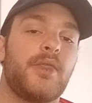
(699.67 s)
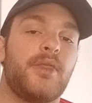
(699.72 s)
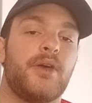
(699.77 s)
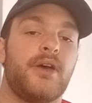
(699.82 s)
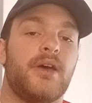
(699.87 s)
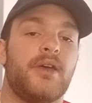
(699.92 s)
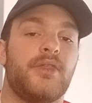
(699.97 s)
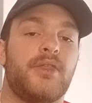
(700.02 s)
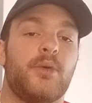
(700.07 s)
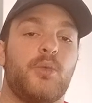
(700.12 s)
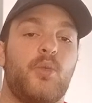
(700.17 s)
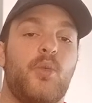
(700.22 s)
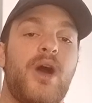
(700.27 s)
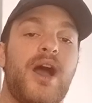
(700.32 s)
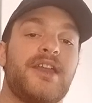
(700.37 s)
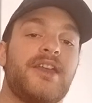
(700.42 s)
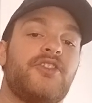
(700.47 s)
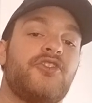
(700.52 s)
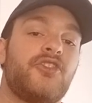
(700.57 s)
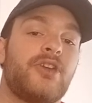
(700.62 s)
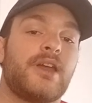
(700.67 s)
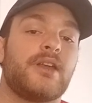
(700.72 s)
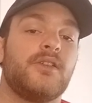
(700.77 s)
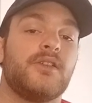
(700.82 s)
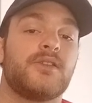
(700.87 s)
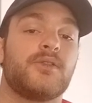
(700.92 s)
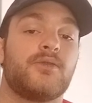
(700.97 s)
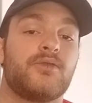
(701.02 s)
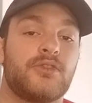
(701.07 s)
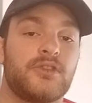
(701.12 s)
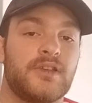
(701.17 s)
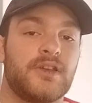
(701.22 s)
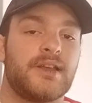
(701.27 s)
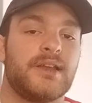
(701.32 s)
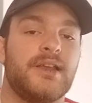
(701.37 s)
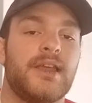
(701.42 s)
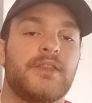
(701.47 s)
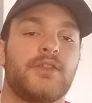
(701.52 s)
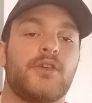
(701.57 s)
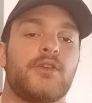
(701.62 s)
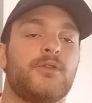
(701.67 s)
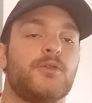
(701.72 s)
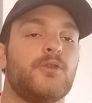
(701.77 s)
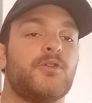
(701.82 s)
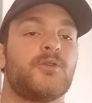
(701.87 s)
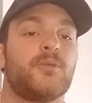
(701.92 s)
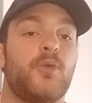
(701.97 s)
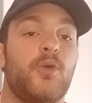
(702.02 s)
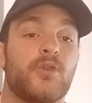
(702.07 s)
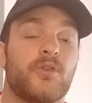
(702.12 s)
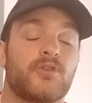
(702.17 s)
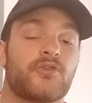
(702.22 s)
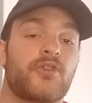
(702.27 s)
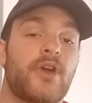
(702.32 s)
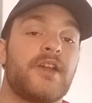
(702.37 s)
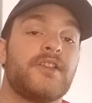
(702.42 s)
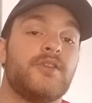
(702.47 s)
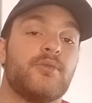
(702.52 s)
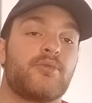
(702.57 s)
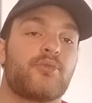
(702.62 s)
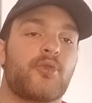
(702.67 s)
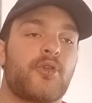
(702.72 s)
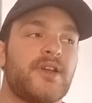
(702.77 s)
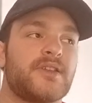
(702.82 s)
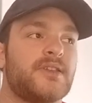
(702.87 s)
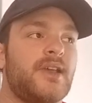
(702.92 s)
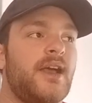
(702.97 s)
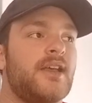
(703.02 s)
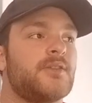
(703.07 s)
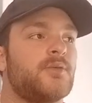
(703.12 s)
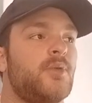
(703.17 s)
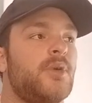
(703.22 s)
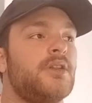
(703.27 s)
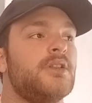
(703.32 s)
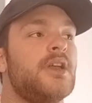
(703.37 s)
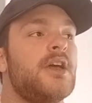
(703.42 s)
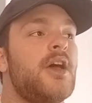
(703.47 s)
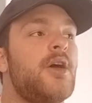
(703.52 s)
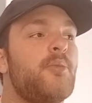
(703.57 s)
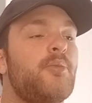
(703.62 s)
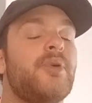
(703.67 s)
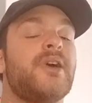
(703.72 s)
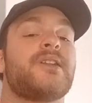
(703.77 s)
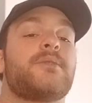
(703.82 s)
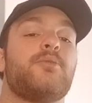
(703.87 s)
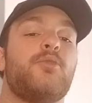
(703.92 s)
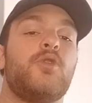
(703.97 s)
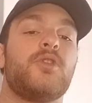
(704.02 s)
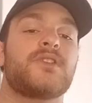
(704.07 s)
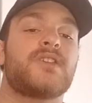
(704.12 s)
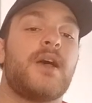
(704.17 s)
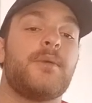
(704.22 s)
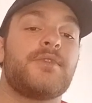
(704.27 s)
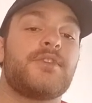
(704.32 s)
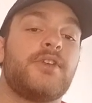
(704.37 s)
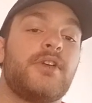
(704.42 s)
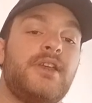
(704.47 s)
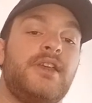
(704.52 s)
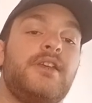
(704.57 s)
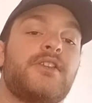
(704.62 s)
the wider channels to collect those loose balls, trying to press as well. But more times than not, he